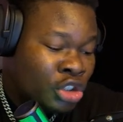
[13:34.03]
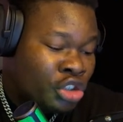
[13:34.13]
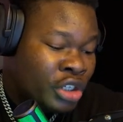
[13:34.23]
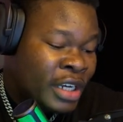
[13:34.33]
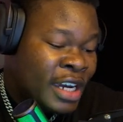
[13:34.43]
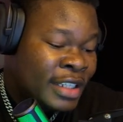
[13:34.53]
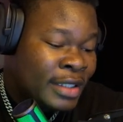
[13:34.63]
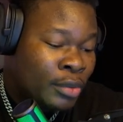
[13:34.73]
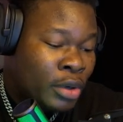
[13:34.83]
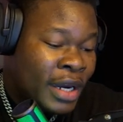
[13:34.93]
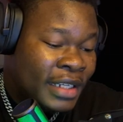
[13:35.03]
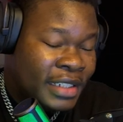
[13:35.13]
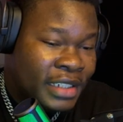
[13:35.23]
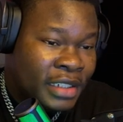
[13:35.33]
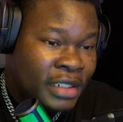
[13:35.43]
to show you guys what I
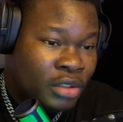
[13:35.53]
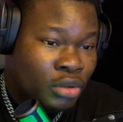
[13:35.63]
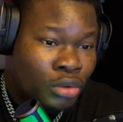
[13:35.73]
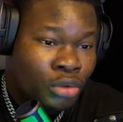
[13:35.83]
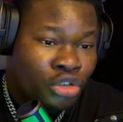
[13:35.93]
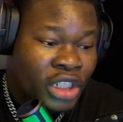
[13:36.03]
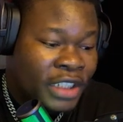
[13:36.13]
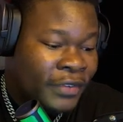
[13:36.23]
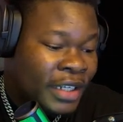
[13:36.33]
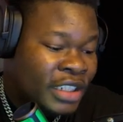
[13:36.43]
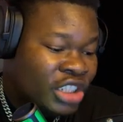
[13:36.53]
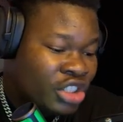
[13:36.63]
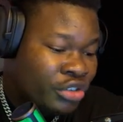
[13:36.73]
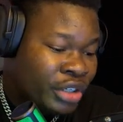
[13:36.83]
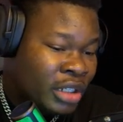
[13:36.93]
did to transfer the
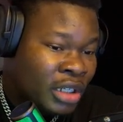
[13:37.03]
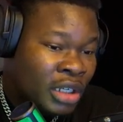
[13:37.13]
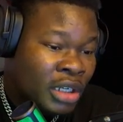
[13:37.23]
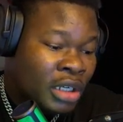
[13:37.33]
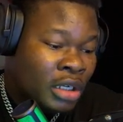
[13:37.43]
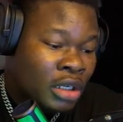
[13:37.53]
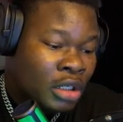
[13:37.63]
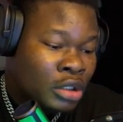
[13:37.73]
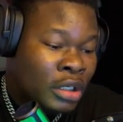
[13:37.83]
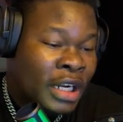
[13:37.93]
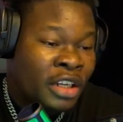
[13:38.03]
screen. So what